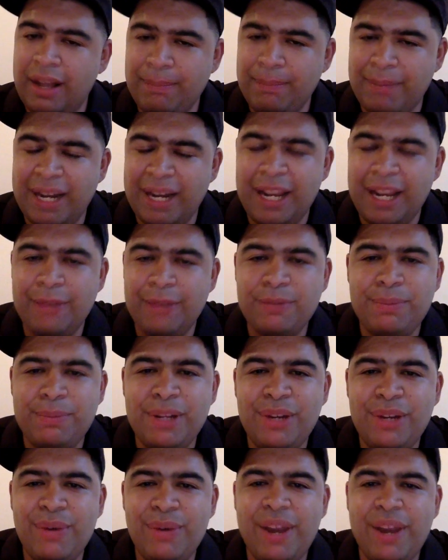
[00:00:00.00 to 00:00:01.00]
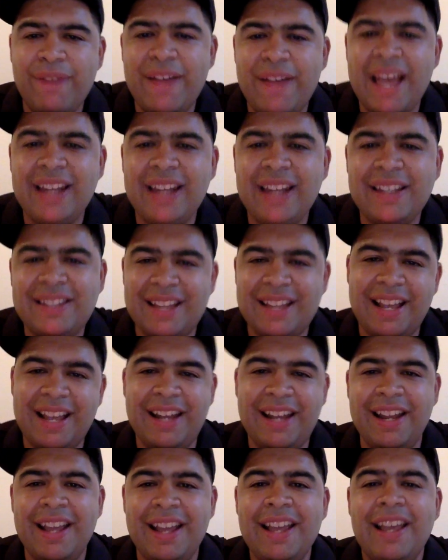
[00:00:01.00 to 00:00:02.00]
My name's Billy Ray
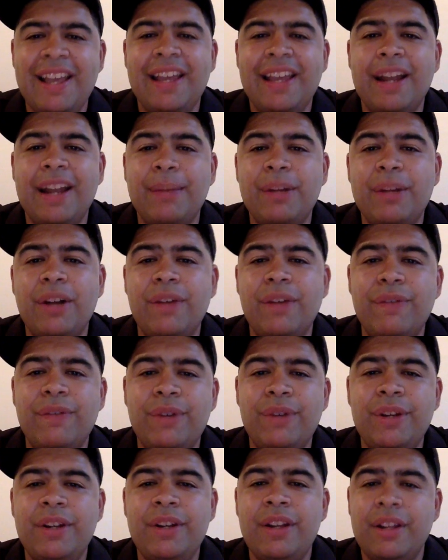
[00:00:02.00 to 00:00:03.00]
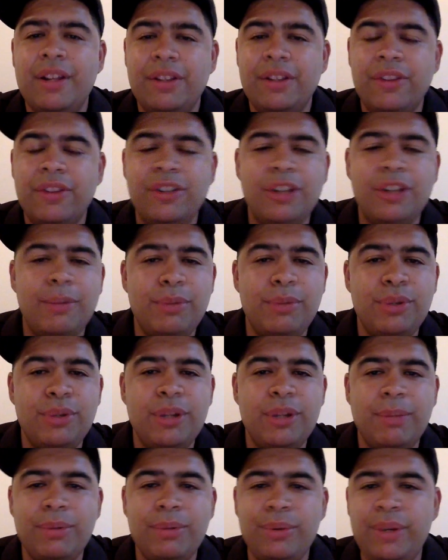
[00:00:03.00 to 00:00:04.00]
Valentine, and I'm covering the
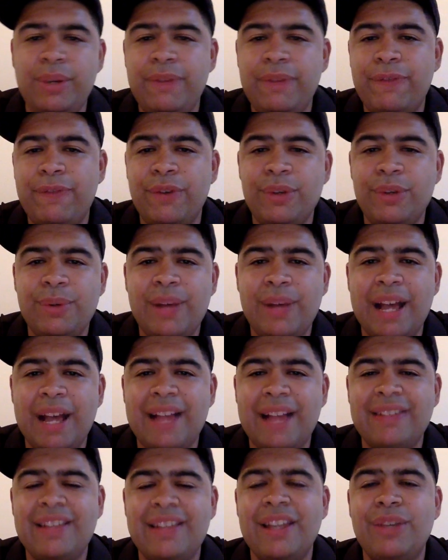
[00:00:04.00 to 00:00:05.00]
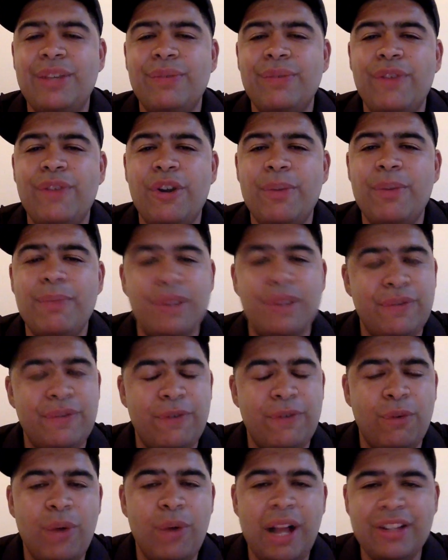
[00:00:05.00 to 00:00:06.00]
WWE for you guys. Thank you very much
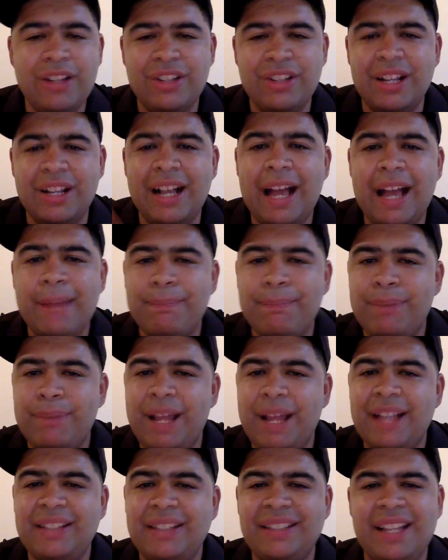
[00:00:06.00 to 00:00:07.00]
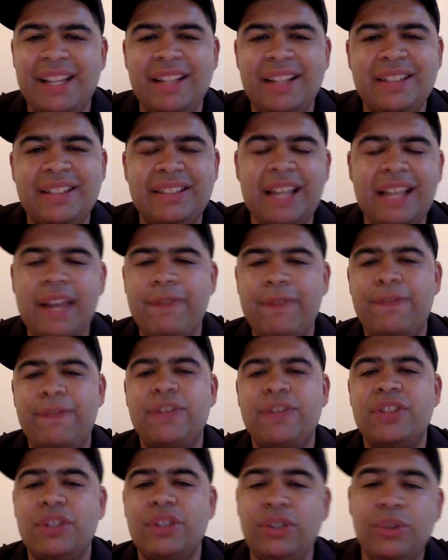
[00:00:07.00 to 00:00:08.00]
for watching. God bless. Stay
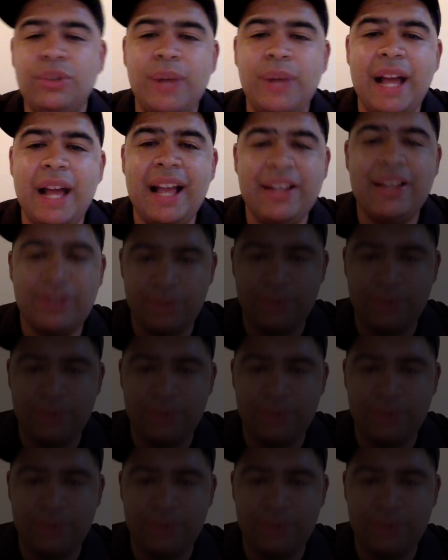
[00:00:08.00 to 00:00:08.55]
safe. See you guys